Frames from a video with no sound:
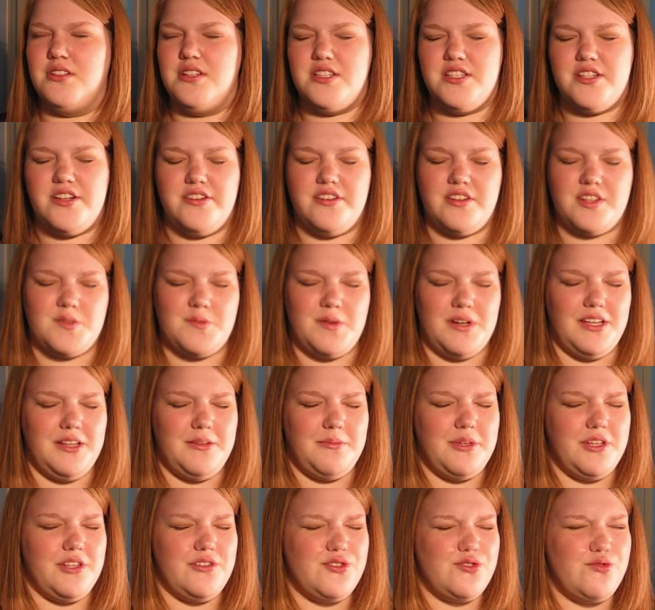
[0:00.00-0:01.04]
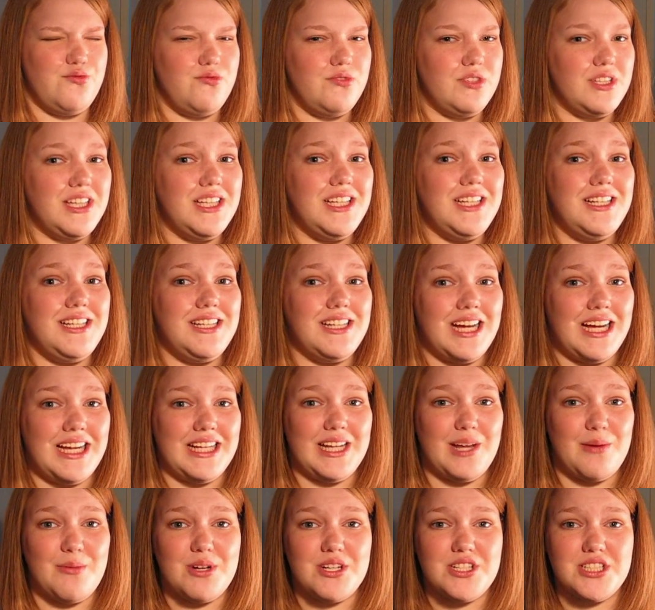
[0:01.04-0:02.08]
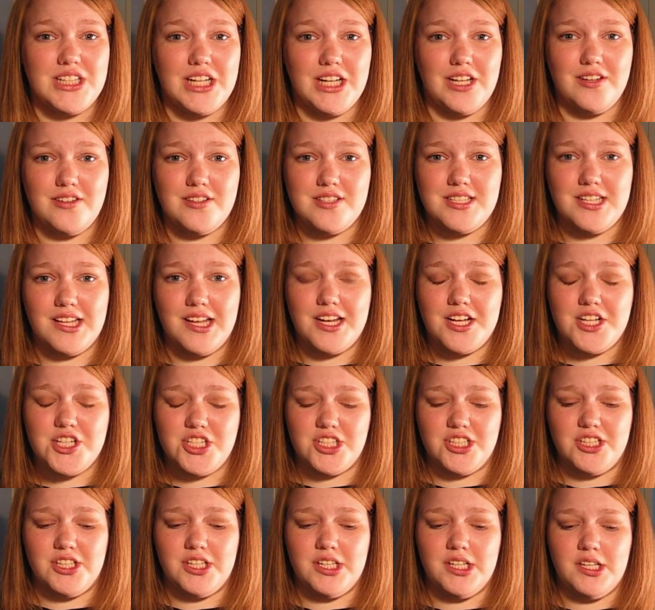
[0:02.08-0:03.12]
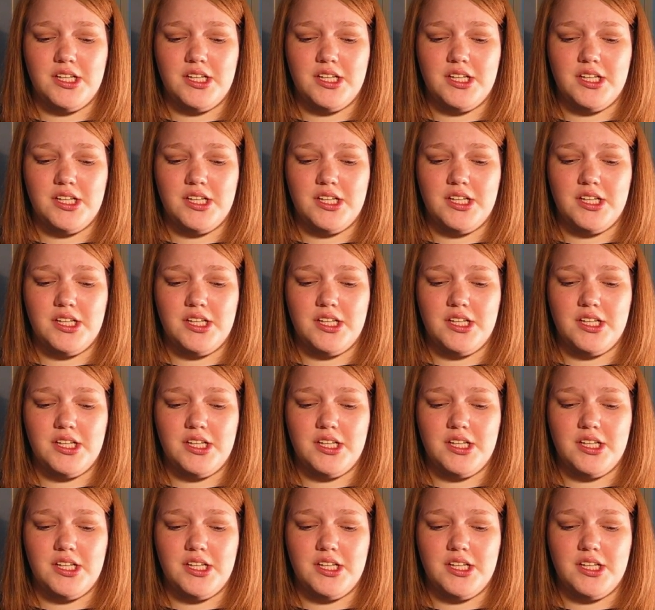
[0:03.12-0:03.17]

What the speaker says: it's hard to explain, but there's really not that much color selection.